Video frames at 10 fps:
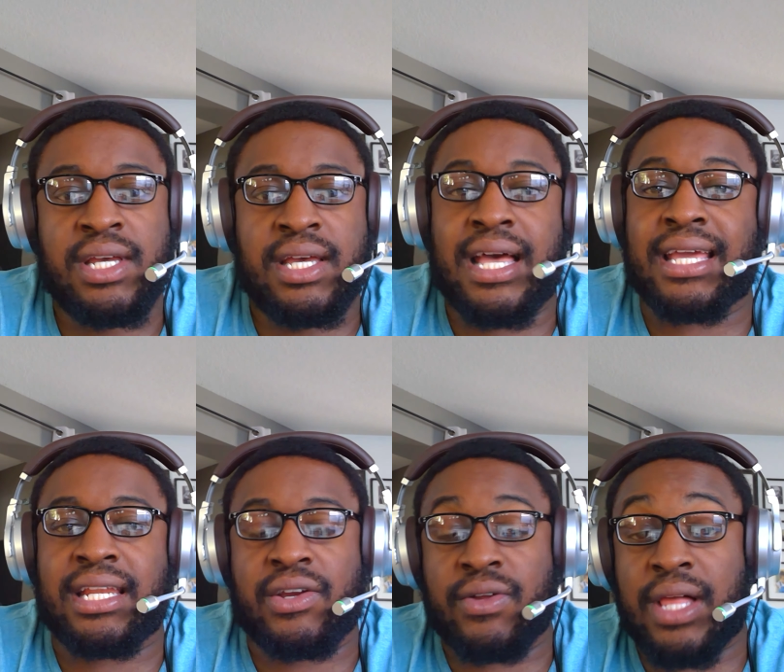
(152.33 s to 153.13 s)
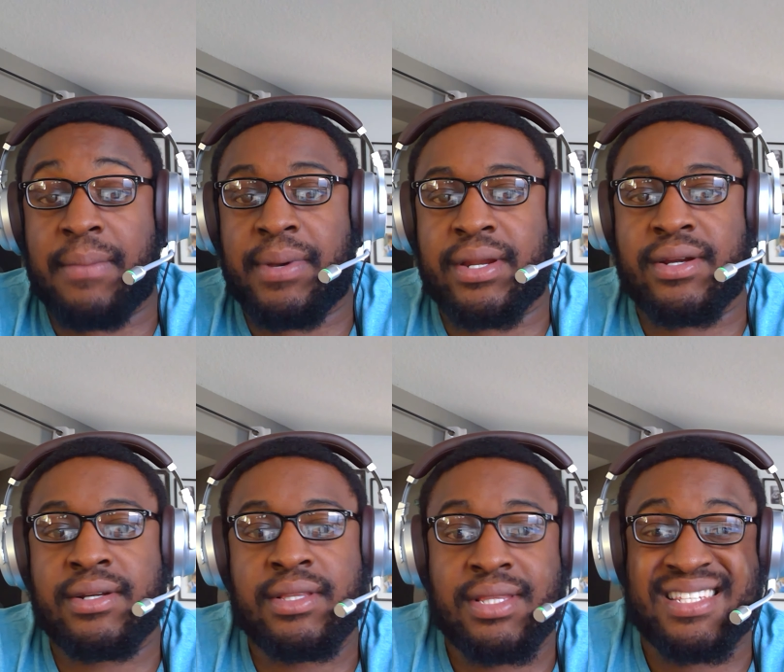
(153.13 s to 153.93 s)
I can hear a lot better.
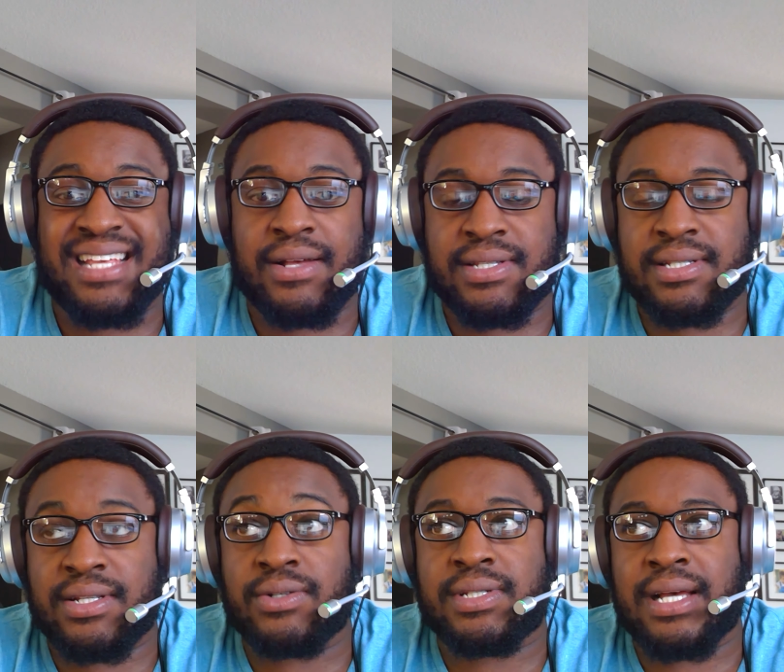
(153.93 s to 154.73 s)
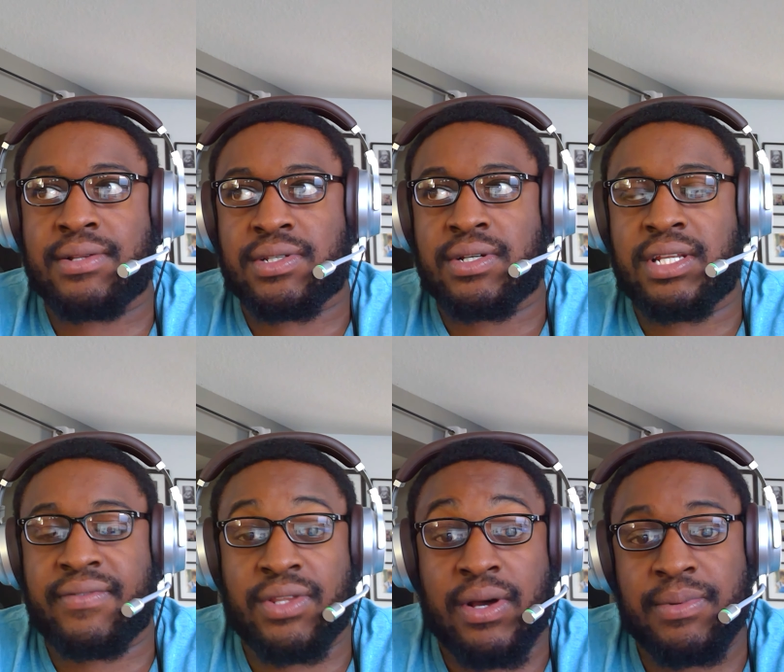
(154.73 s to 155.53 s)
The sound still sounds good
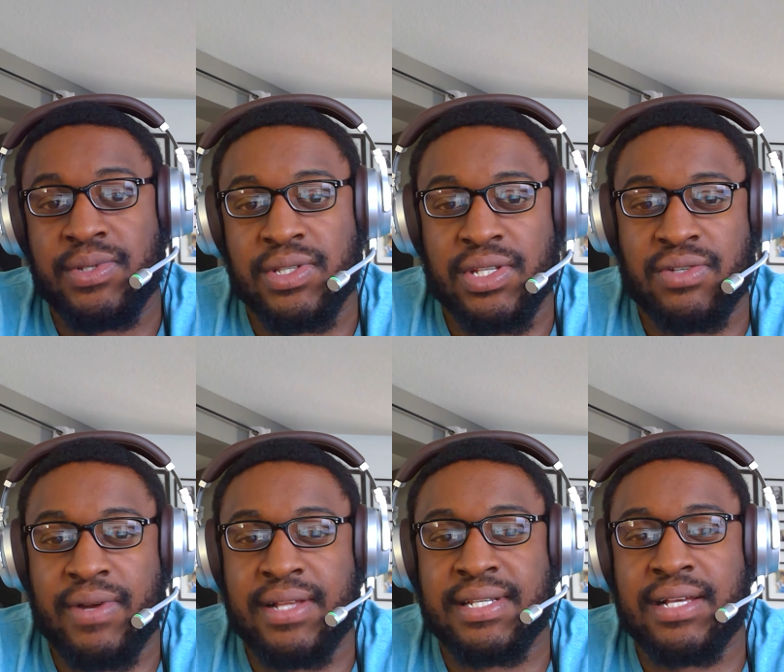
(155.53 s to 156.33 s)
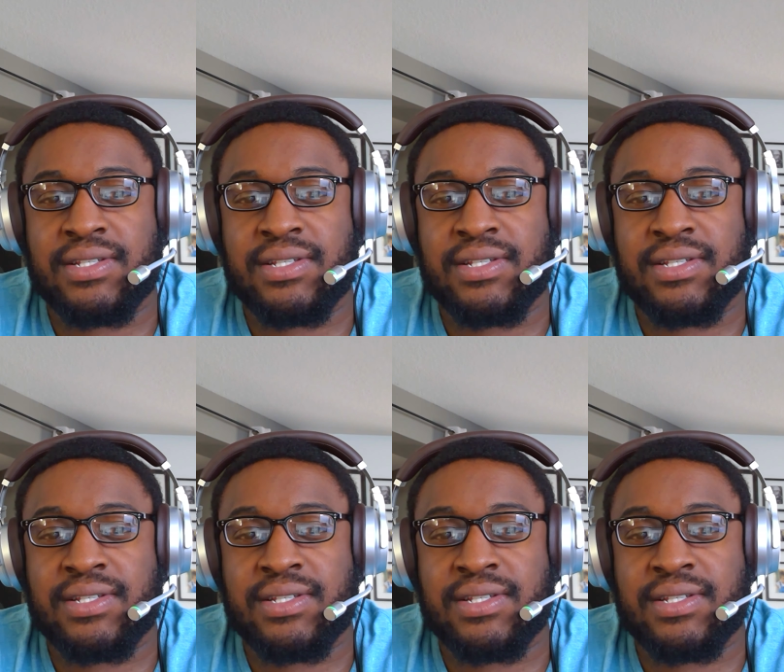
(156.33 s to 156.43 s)
even though I'm using the surround sound.